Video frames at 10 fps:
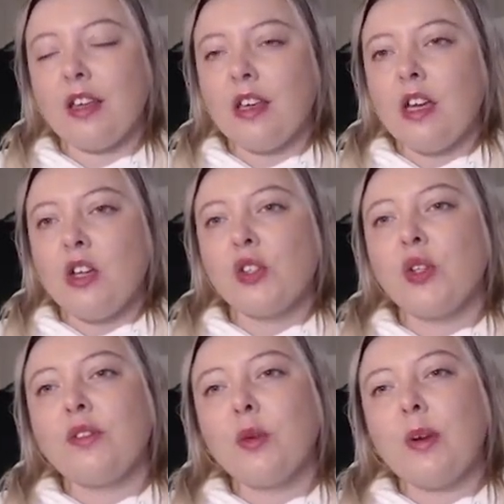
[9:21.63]
So you have
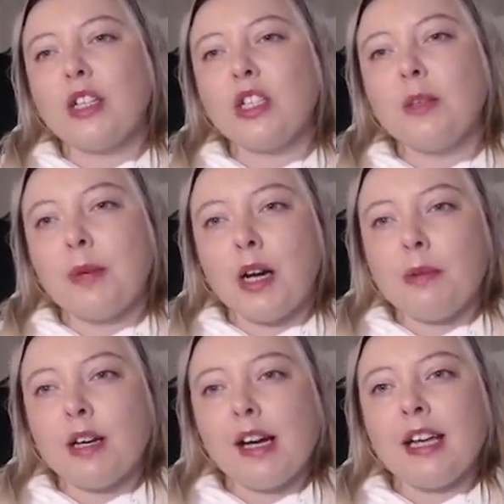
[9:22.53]
to watch the
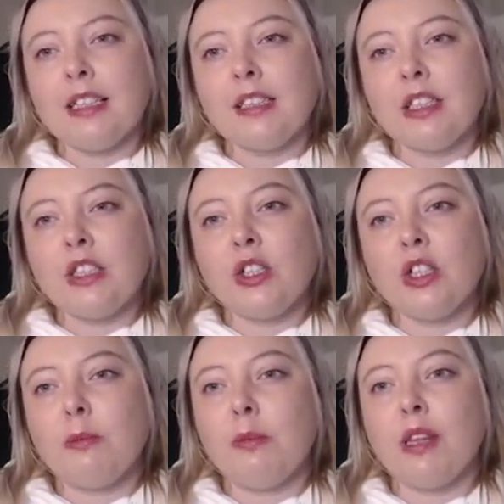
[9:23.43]
bobber, and it's gonna turn
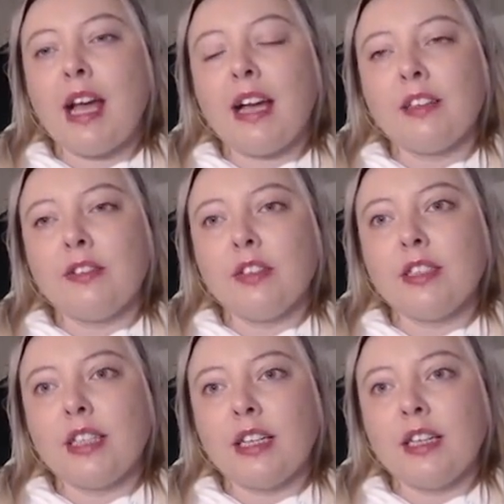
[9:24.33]
black for a
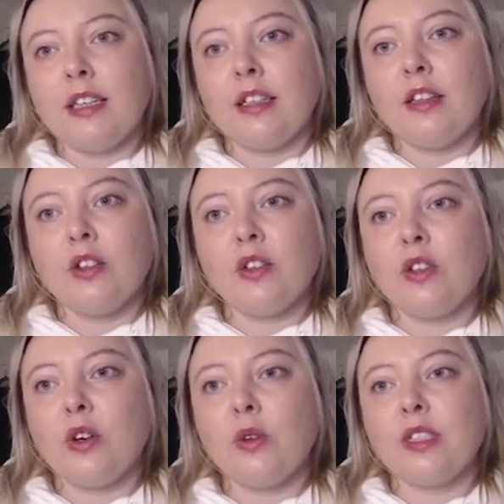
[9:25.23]
second. There's
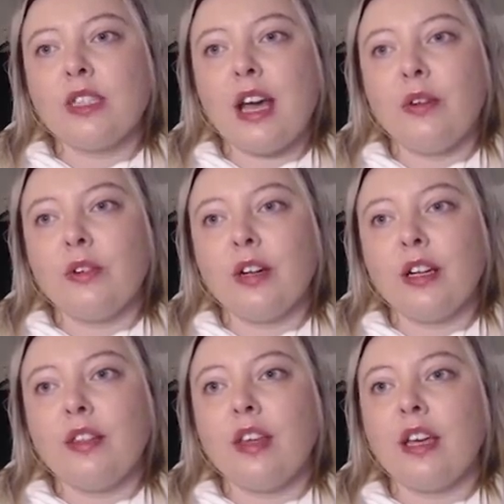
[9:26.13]
no sound or
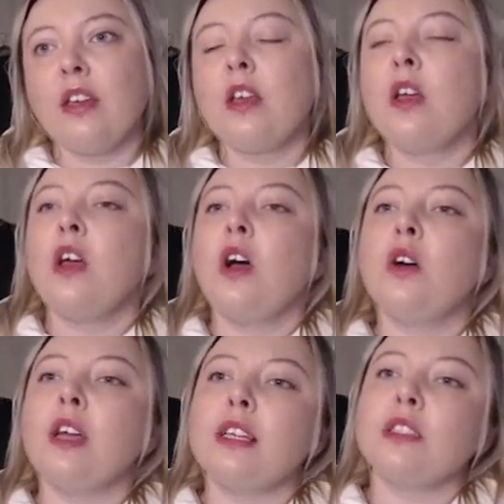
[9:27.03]
anything.
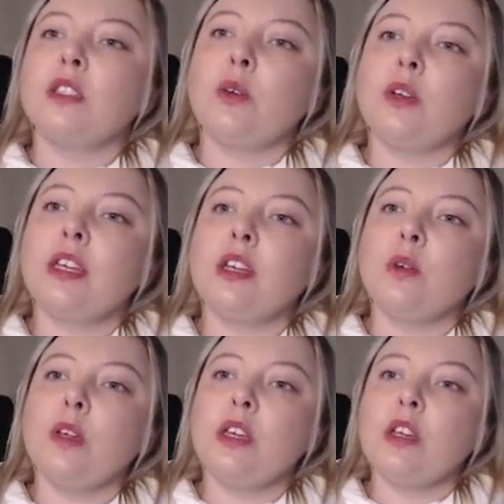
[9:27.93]
Okay, so here
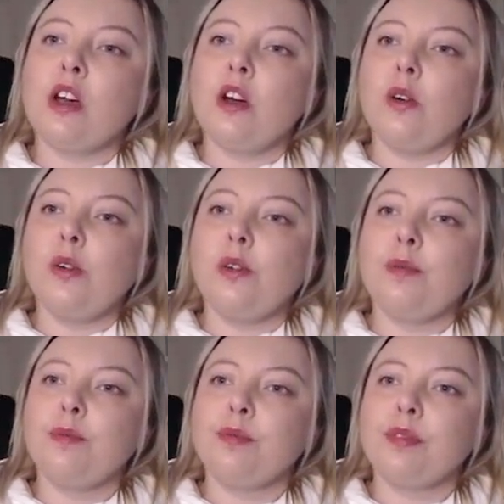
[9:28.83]
we go.
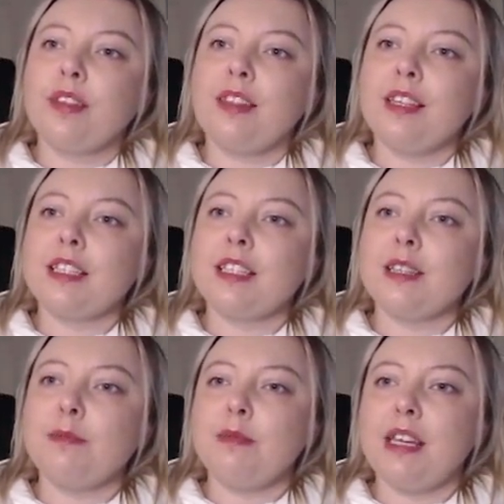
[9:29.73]
This is the
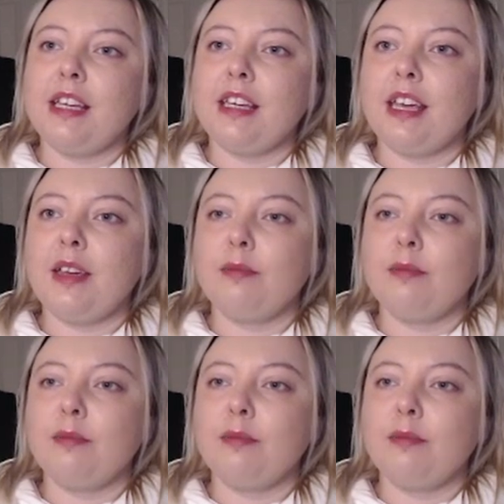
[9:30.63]
mini game.